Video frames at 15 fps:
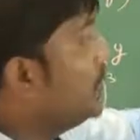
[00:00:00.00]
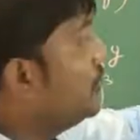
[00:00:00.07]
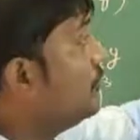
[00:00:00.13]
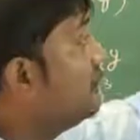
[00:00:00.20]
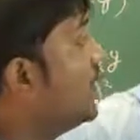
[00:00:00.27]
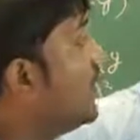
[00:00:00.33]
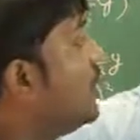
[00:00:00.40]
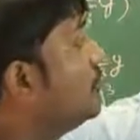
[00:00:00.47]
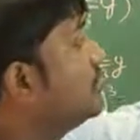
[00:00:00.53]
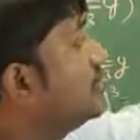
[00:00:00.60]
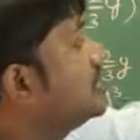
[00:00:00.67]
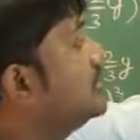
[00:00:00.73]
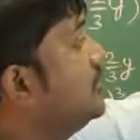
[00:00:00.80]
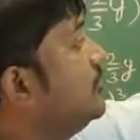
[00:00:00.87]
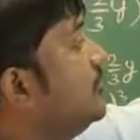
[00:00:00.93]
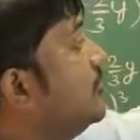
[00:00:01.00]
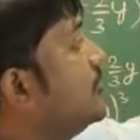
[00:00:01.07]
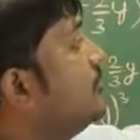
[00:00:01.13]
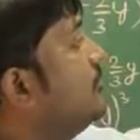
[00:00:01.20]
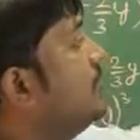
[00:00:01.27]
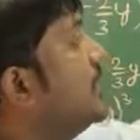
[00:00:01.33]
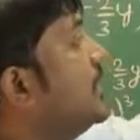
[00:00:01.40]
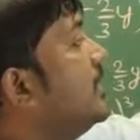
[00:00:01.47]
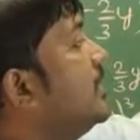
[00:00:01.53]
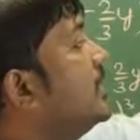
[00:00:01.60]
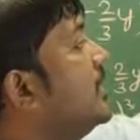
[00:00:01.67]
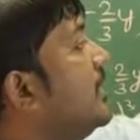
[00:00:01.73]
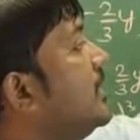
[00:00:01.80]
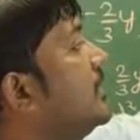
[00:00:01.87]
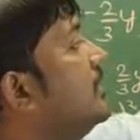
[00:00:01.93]
If you have 64, we
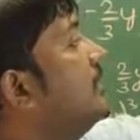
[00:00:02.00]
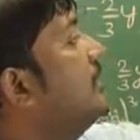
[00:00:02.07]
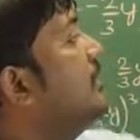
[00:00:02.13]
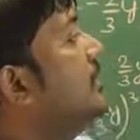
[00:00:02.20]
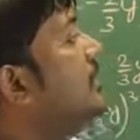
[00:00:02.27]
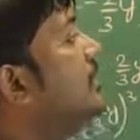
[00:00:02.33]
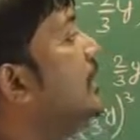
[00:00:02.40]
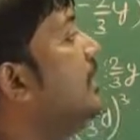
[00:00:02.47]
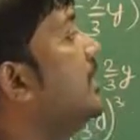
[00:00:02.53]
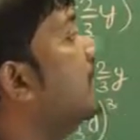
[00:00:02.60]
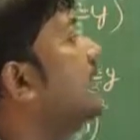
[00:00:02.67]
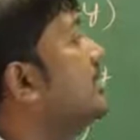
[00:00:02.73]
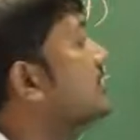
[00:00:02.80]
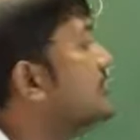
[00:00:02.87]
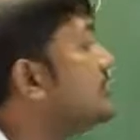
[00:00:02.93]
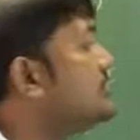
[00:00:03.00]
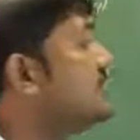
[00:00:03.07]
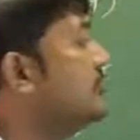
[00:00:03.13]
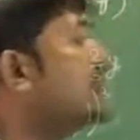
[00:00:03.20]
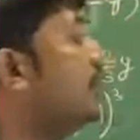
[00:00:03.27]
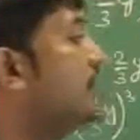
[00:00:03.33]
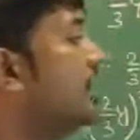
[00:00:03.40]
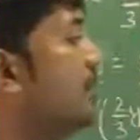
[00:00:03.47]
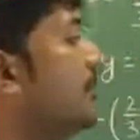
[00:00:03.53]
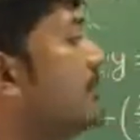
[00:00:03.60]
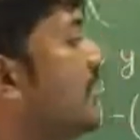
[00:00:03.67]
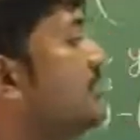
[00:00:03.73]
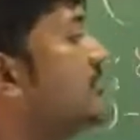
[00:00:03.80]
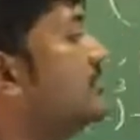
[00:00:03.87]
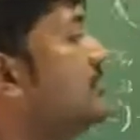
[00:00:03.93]
cannot take directly 64m
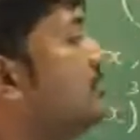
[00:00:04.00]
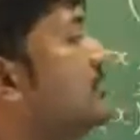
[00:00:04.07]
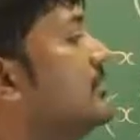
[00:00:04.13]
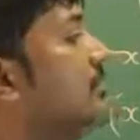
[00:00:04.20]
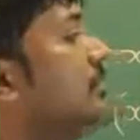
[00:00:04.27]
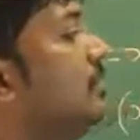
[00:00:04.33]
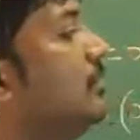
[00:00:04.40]
as